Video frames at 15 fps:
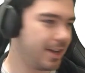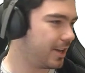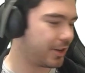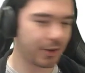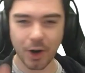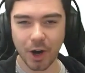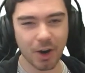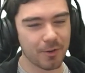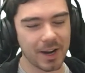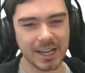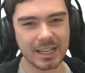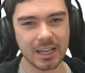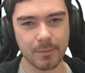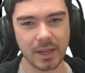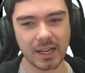You're already
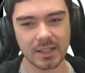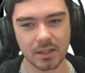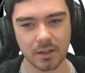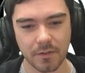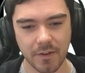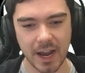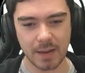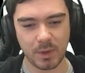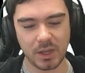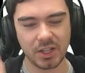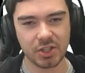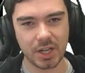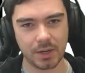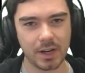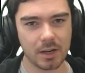committed to the fight, but you
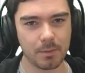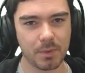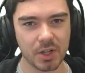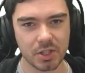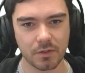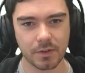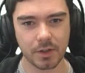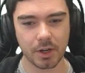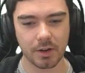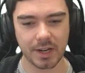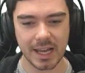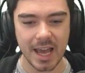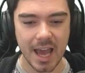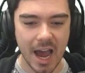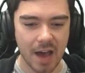generate a bunch of fury.